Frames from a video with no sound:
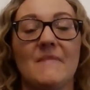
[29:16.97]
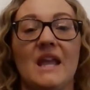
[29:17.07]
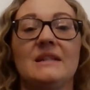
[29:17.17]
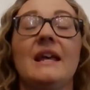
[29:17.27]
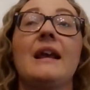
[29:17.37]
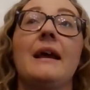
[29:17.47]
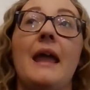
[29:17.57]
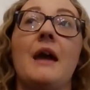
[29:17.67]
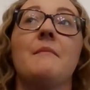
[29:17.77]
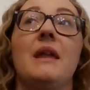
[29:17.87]
And, like,
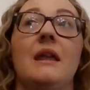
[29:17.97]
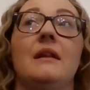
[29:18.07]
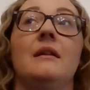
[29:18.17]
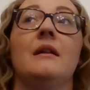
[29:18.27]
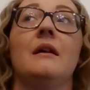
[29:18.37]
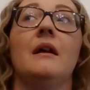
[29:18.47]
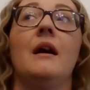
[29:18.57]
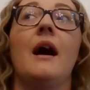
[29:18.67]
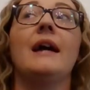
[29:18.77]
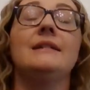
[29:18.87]

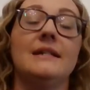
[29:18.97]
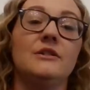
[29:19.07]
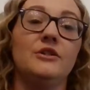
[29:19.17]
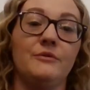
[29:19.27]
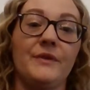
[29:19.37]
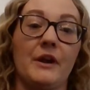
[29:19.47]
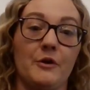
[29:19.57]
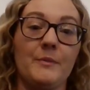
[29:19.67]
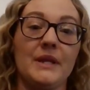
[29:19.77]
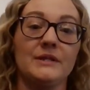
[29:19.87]
I did do
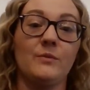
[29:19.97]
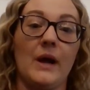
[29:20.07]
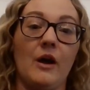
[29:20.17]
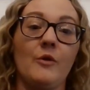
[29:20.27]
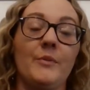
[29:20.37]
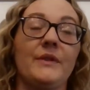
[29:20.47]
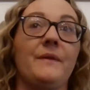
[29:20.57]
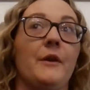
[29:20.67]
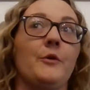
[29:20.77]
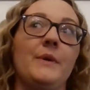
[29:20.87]
therapy as well, but
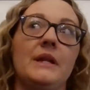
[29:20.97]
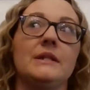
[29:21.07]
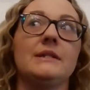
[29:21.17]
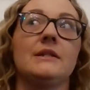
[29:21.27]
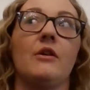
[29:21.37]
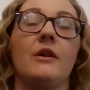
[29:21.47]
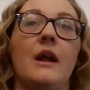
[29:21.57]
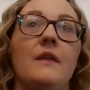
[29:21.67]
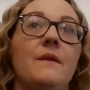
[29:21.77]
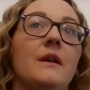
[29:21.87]
therapy didn't start,
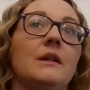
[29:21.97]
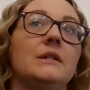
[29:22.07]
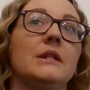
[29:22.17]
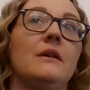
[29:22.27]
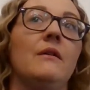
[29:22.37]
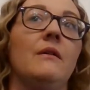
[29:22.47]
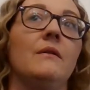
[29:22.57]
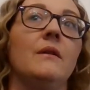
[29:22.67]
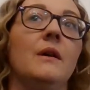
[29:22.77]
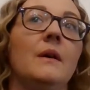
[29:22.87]
I think, until